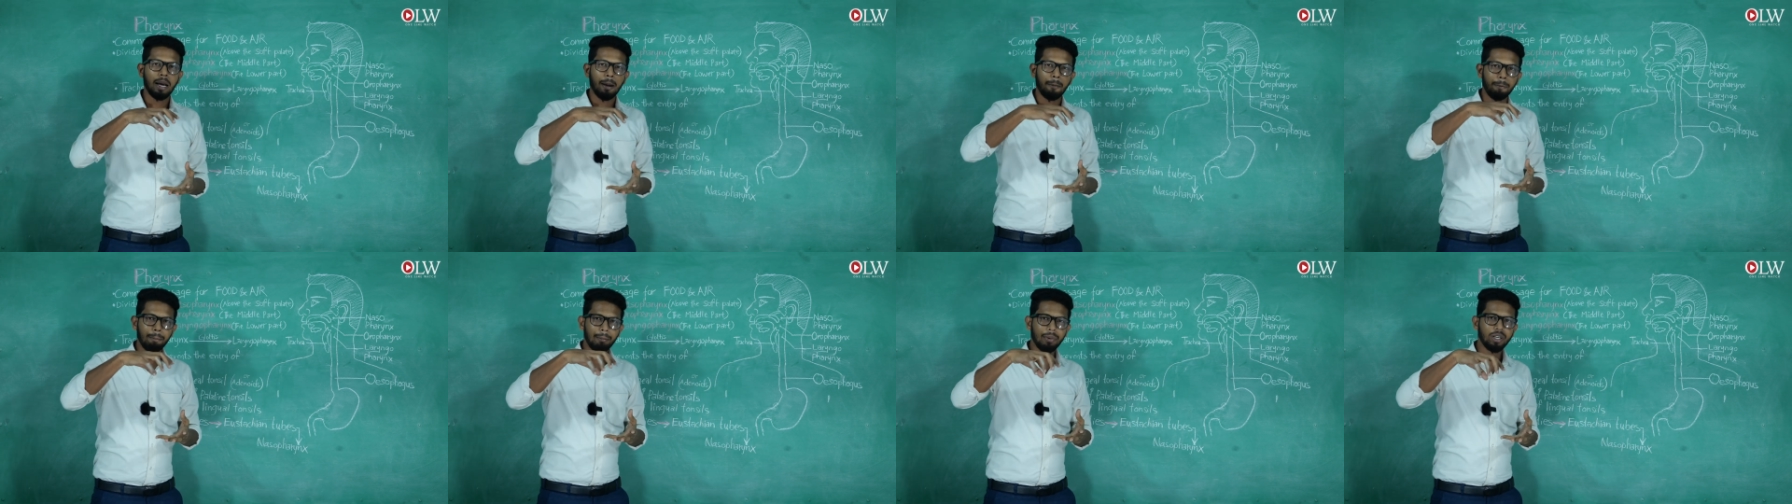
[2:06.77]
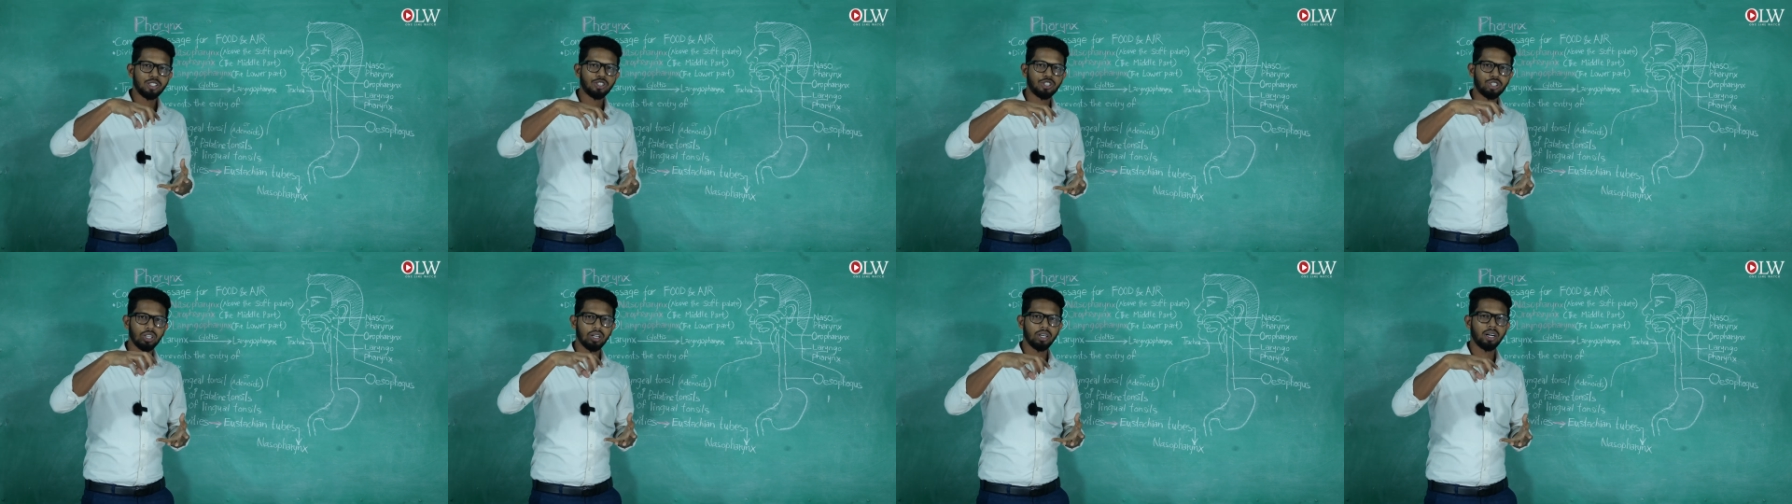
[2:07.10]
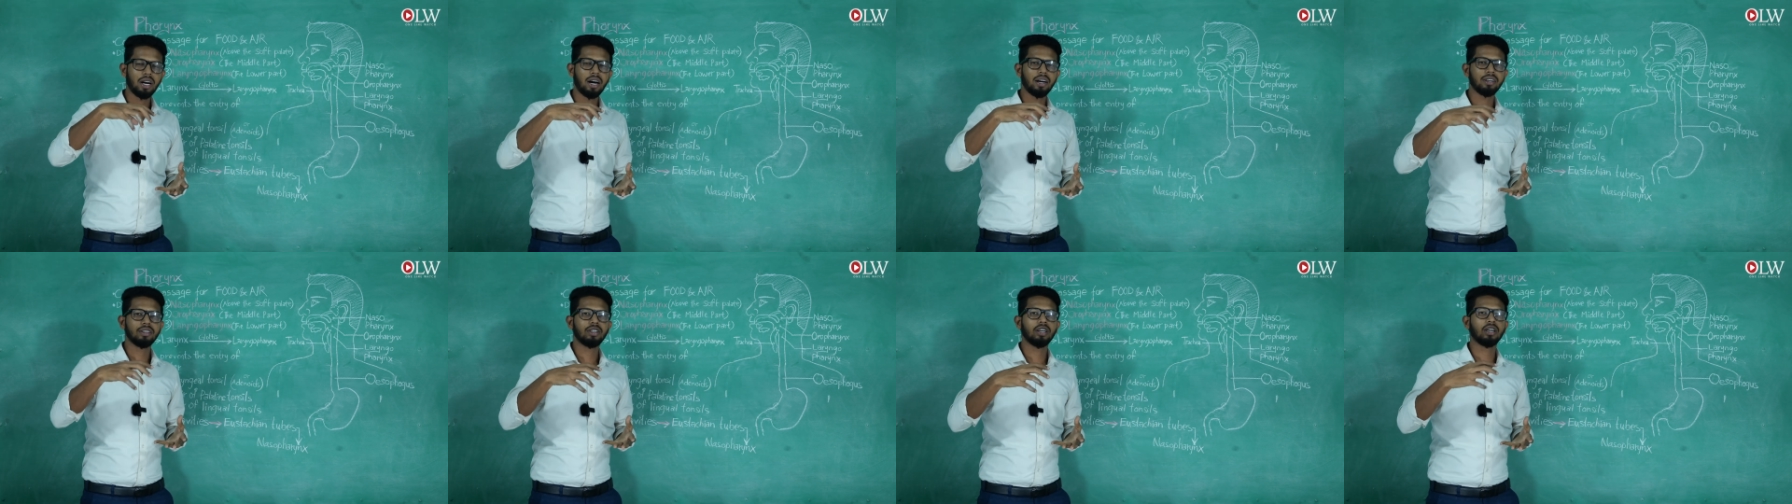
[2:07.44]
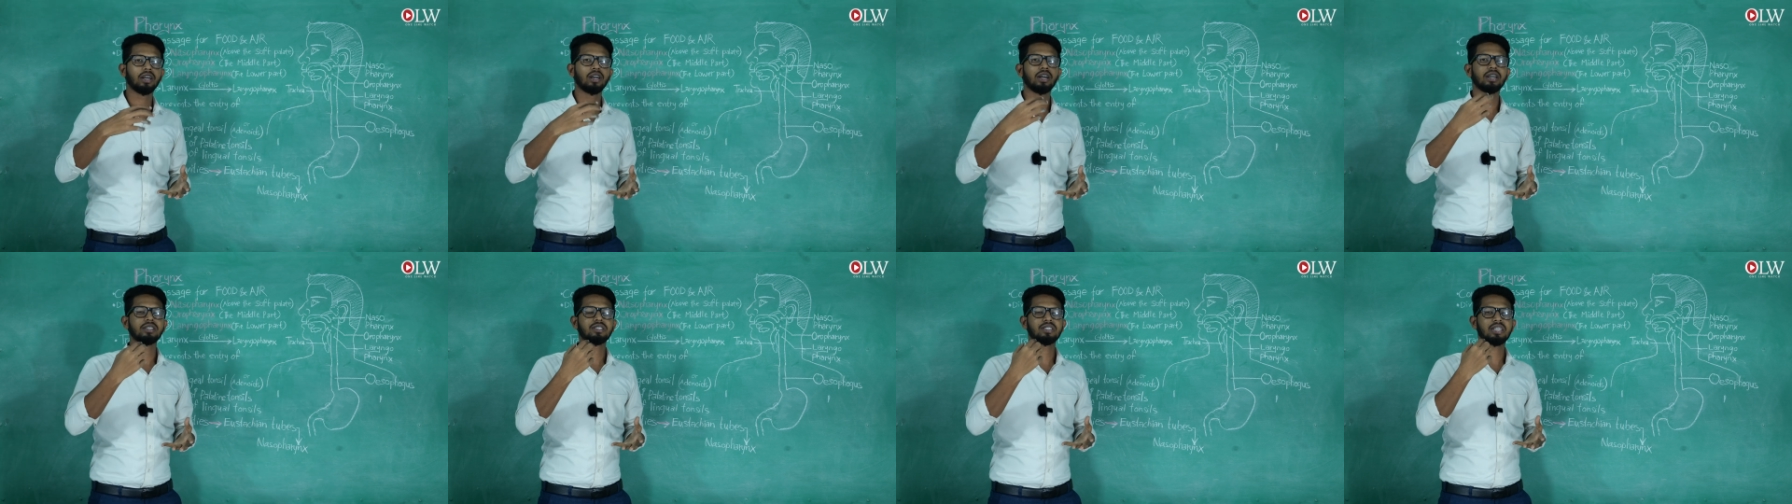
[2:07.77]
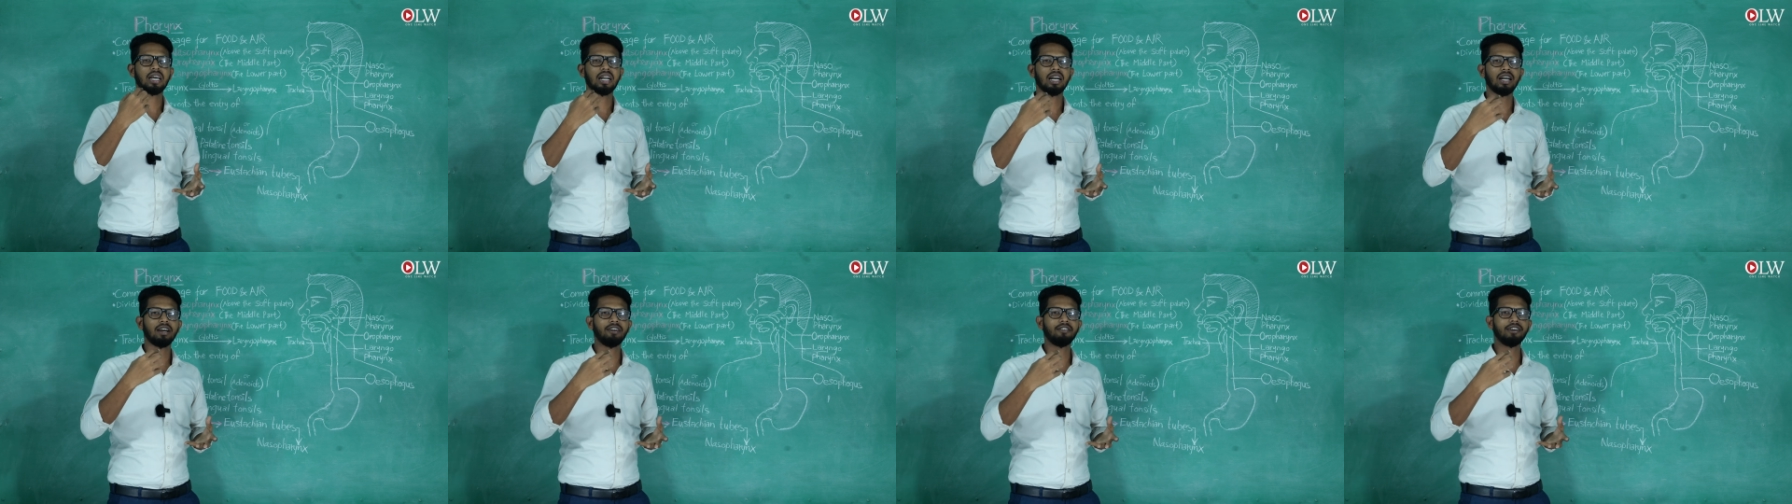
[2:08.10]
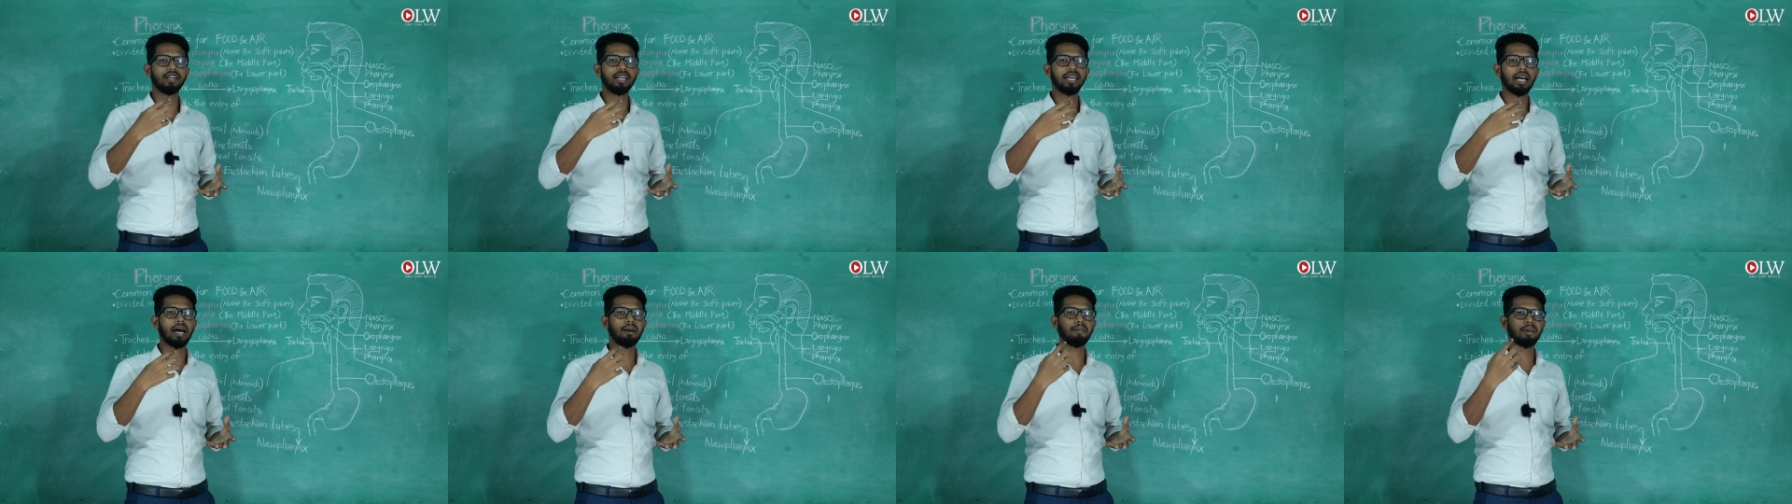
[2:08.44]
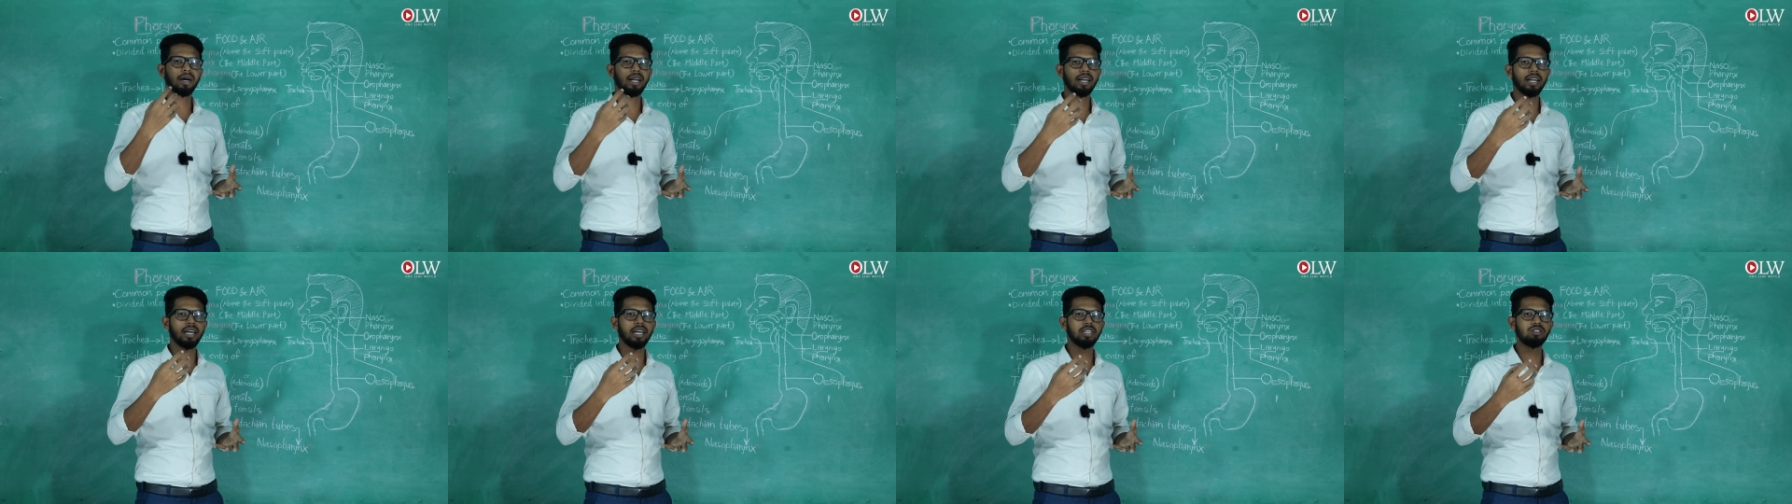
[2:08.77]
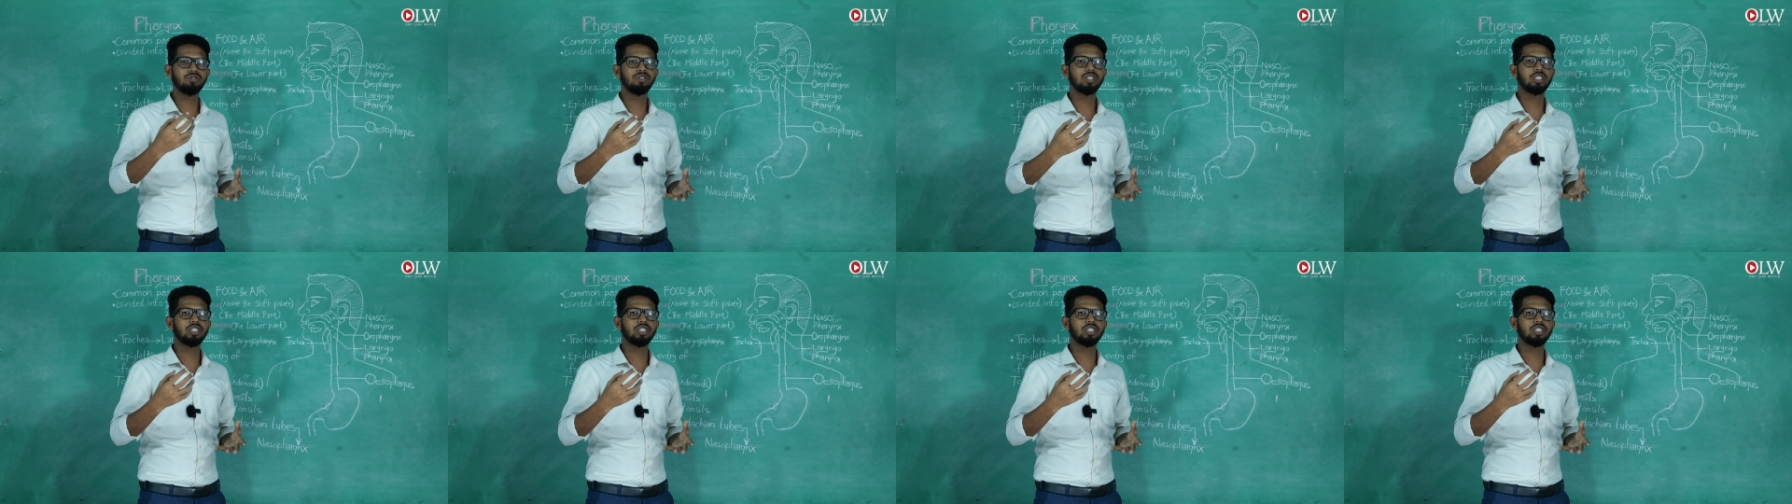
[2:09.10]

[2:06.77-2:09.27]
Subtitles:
mixture and the salivary amylase